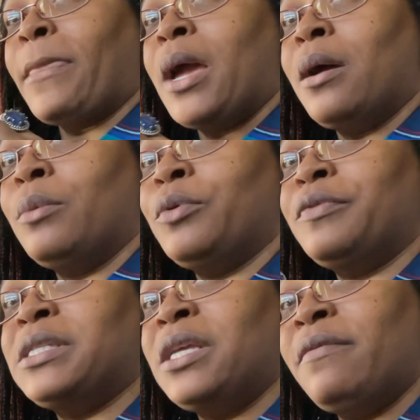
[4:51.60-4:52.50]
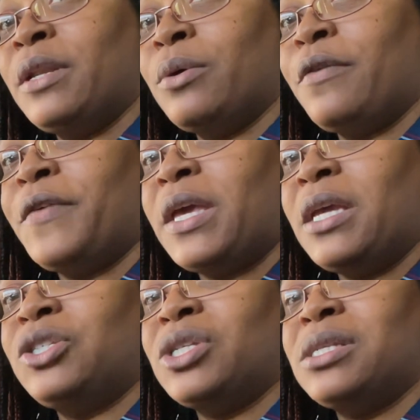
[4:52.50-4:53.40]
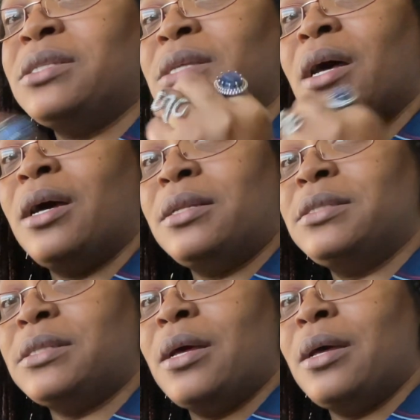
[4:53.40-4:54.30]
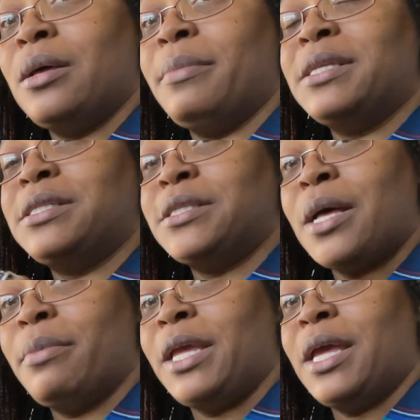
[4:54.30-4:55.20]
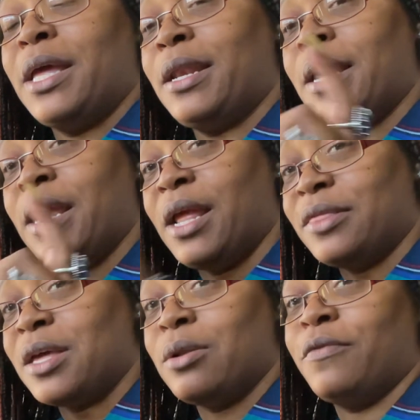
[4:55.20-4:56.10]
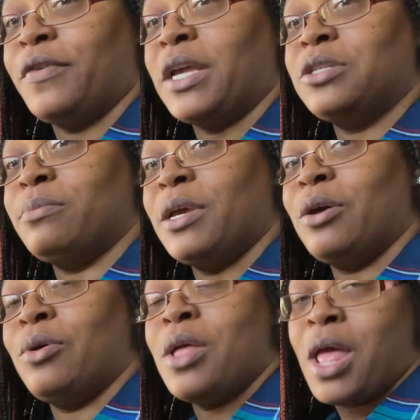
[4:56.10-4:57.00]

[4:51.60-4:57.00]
um, with receiving notifications, unsub, sub again, hit that notification bell.